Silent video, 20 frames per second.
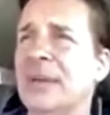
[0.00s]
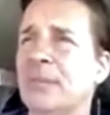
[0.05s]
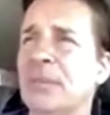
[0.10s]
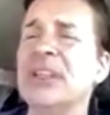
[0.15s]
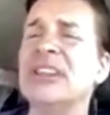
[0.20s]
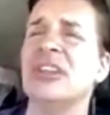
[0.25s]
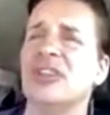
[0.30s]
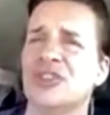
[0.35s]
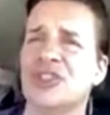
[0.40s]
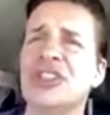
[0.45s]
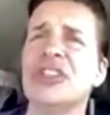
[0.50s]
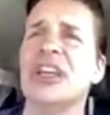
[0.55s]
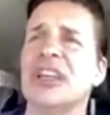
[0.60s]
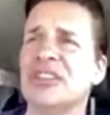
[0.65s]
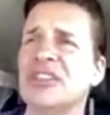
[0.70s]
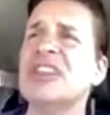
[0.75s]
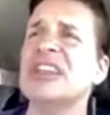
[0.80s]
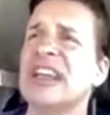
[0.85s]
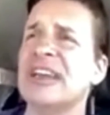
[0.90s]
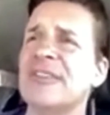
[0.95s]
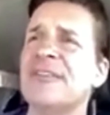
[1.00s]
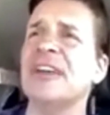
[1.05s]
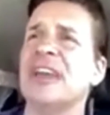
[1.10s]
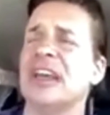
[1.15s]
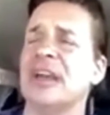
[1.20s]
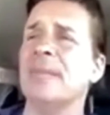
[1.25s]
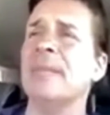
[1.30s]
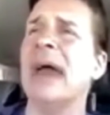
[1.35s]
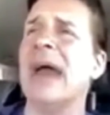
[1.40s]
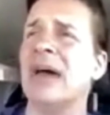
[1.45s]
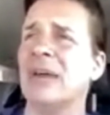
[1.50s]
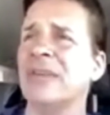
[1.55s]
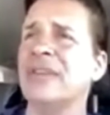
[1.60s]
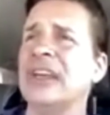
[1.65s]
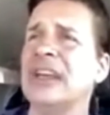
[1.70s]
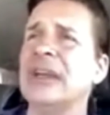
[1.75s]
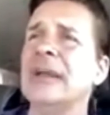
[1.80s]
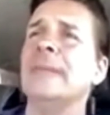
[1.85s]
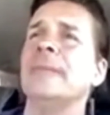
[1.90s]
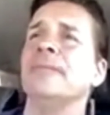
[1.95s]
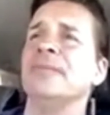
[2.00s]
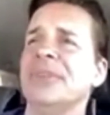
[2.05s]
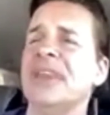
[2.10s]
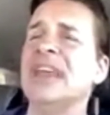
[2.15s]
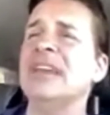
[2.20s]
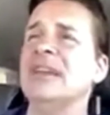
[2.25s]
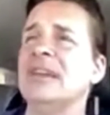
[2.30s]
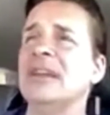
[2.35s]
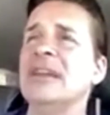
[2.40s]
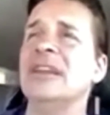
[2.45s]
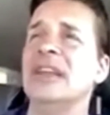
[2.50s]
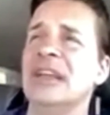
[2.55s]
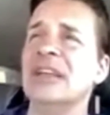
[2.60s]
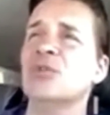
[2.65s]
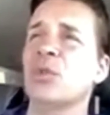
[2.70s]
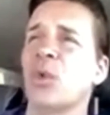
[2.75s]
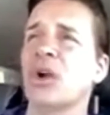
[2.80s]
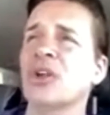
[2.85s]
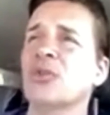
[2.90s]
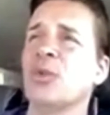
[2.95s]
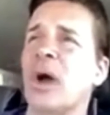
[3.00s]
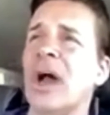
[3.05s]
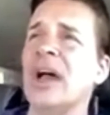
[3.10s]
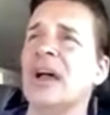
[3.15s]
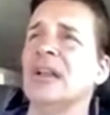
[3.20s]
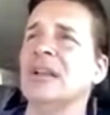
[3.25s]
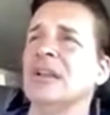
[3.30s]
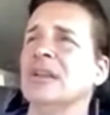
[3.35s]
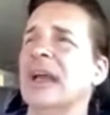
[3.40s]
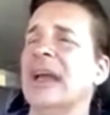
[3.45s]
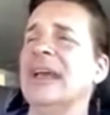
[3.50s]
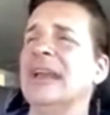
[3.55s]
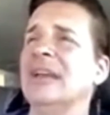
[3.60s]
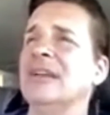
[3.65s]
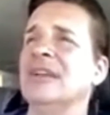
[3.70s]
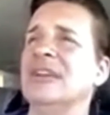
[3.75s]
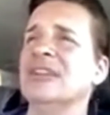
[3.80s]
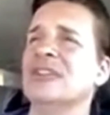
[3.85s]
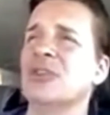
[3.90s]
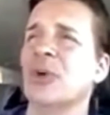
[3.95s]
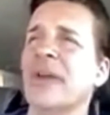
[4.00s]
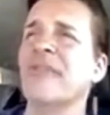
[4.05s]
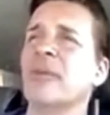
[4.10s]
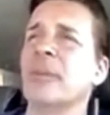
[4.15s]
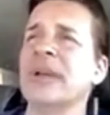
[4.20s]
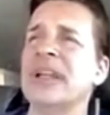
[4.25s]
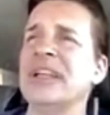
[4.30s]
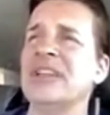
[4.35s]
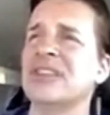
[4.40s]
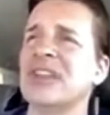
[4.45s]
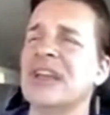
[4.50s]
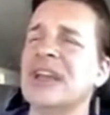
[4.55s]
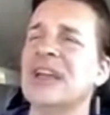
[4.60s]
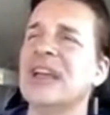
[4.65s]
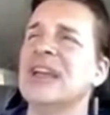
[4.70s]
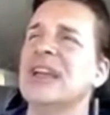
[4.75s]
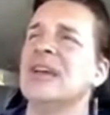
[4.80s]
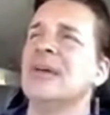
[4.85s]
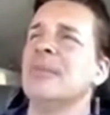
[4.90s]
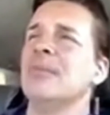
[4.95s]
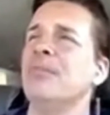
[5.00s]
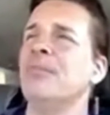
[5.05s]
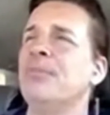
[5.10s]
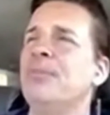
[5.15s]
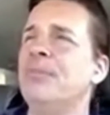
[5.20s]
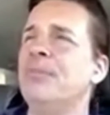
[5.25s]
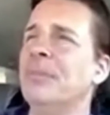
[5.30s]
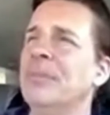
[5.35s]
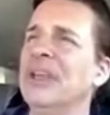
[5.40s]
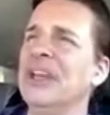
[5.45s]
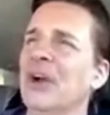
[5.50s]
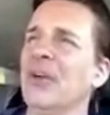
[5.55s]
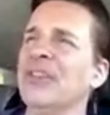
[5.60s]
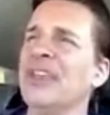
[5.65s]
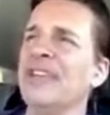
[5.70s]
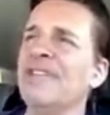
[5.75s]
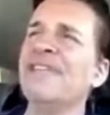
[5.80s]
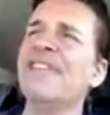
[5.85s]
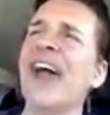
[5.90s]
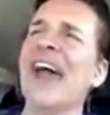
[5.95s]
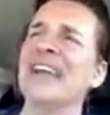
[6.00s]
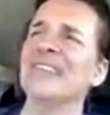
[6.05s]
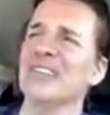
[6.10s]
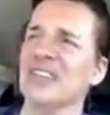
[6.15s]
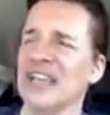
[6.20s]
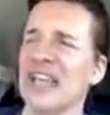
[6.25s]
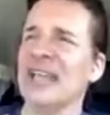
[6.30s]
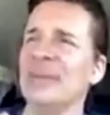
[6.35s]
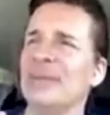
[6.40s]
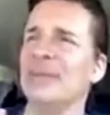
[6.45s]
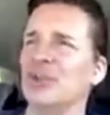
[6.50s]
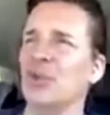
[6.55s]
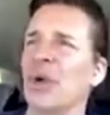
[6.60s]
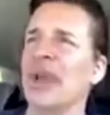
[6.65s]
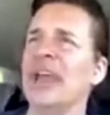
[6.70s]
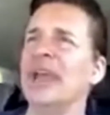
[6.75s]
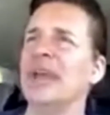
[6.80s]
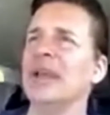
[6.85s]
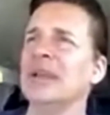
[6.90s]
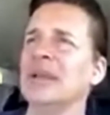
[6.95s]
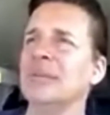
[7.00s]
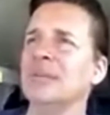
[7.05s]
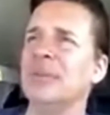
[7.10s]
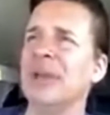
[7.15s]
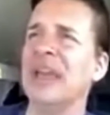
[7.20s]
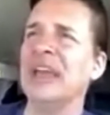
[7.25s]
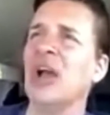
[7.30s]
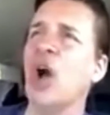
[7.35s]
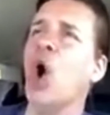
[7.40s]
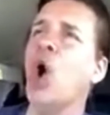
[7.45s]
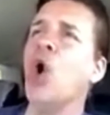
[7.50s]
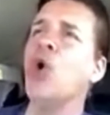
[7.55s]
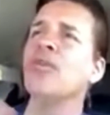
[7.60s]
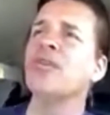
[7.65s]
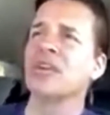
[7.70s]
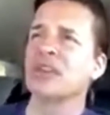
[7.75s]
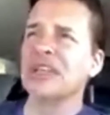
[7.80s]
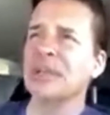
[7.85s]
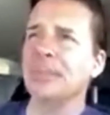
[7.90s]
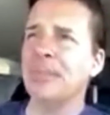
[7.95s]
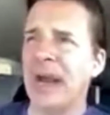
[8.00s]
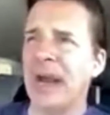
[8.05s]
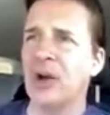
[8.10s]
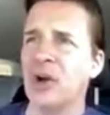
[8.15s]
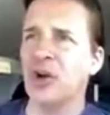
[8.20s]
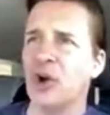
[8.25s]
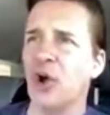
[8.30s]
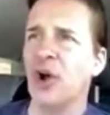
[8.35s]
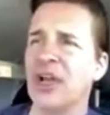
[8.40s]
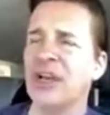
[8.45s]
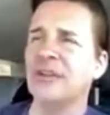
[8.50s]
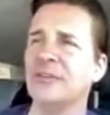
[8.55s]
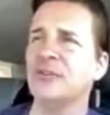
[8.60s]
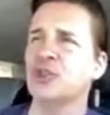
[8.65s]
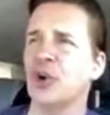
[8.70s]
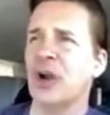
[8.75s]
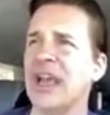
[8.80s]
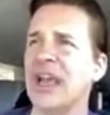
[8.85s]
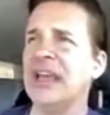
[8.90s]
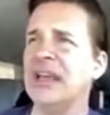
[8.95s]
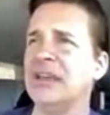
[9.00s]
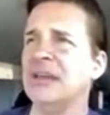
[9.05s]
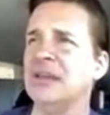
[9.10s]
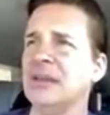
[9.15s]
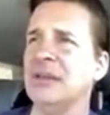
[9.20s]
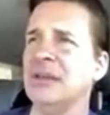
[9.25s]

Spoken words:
But there's a significant amount of it that is worthwhile, and so everybody's they vacillate between being overly paranoid of trade